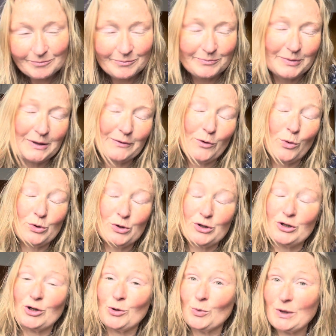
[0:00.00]
but of course,
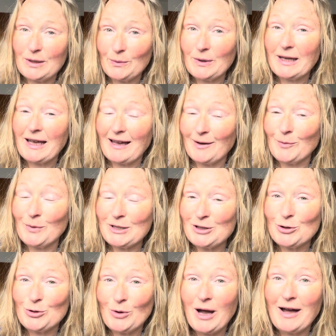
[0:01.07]
you know, we, we can we
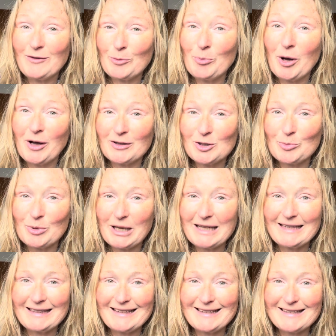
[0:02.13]
do have a part to play
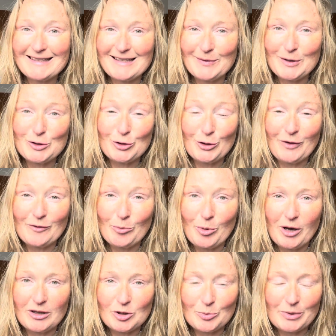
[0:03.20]
in this. We do have a
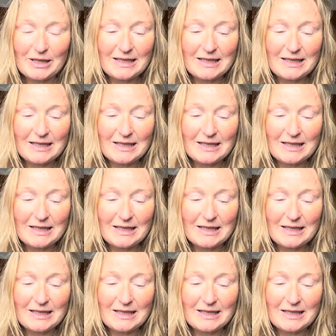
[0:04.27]
part to play